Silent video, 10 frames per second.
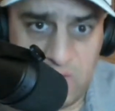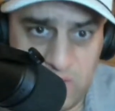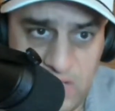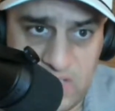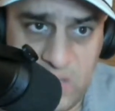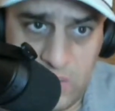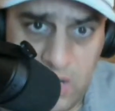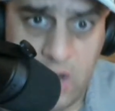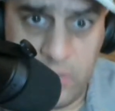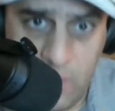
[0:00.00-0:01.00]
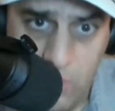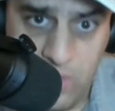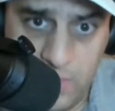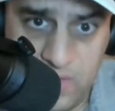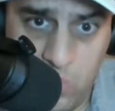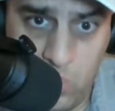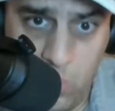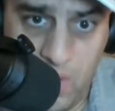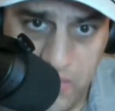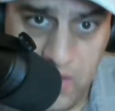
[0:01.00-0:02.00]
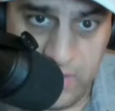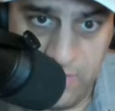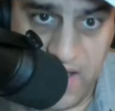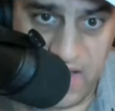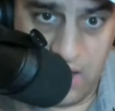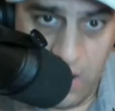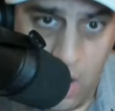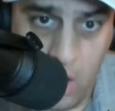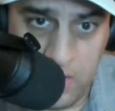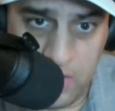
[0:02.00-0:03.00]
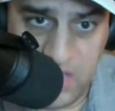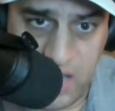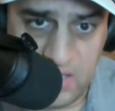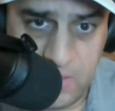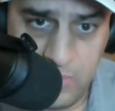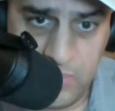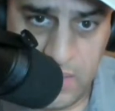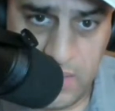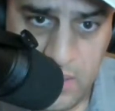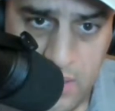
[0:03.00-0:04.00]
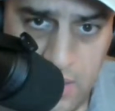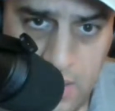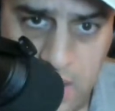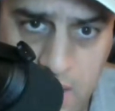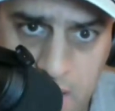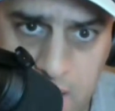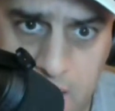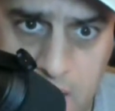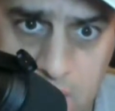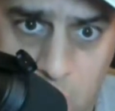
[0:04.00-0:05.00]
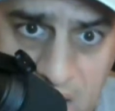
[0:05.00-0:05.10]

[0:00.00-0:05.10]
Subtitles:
what he was looking at. They were talking about moving up to 130 and fighting all of those guys. And the